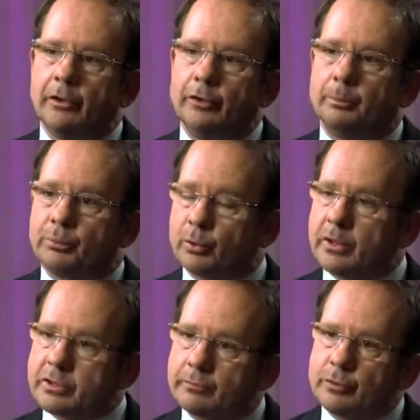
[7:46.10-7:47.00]
the
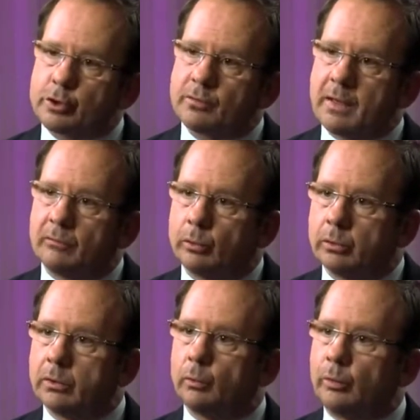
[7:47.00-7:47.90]
progression-free
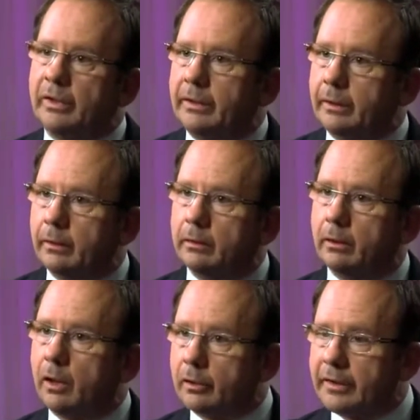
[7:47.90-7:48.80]
survival with the
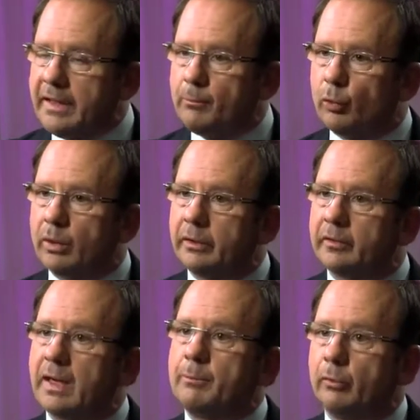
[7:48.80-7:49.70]
R-chemo at the
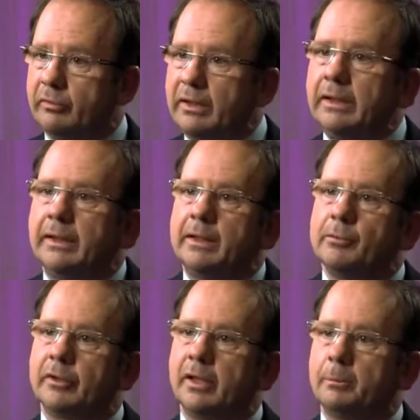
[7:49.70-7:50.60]
time of needing
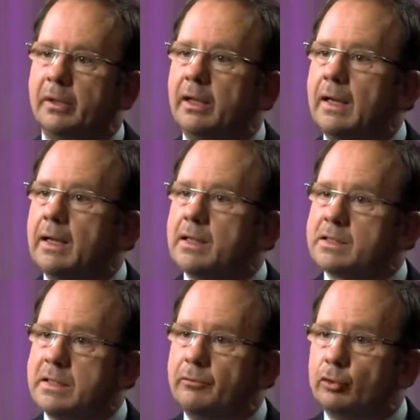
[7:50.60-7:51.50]
chemotherapy
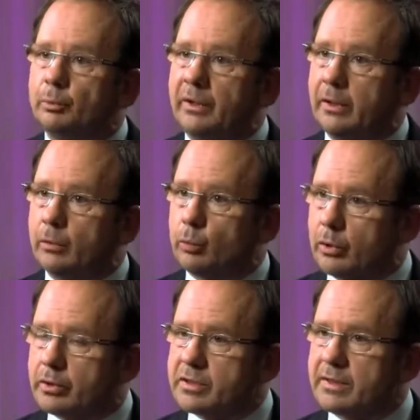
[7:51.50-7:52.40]
seemed to be
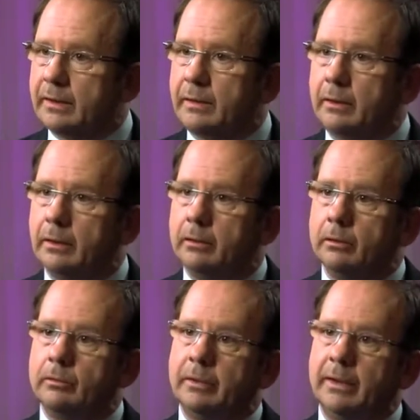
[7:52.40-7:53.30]
worse than
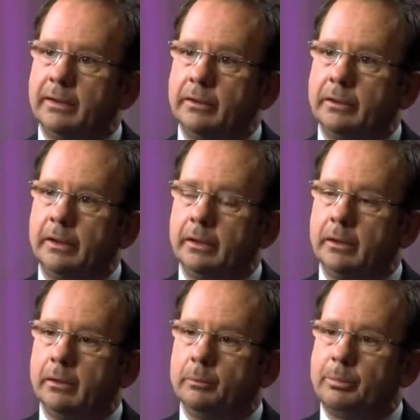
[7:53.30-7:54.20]

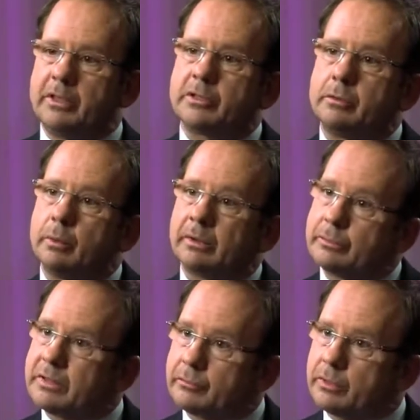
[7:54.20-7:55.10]
the patient who had
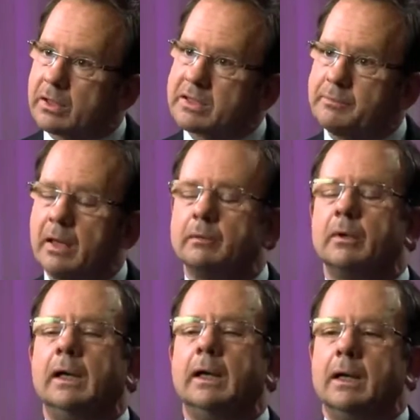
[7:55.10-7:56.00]
received rituximab.
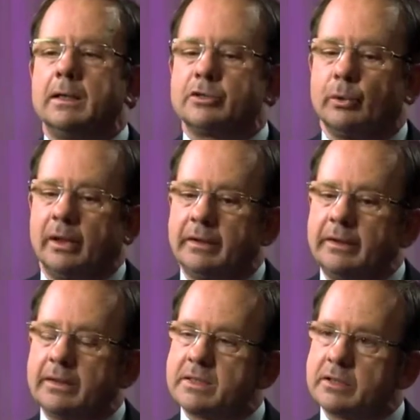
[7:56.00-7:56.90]
So I
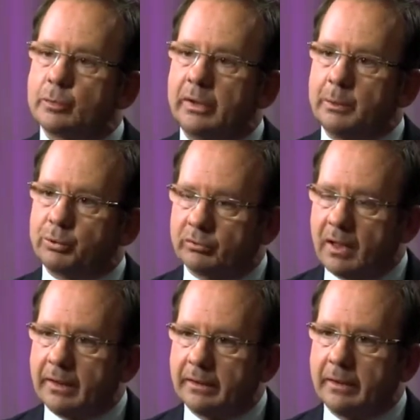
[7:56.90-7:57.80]
think this is really
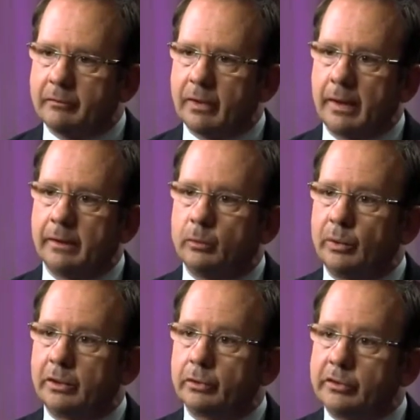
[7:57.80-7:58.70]
provocative and
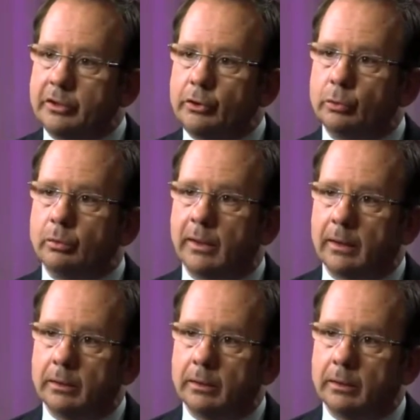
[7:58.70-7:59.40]
will continue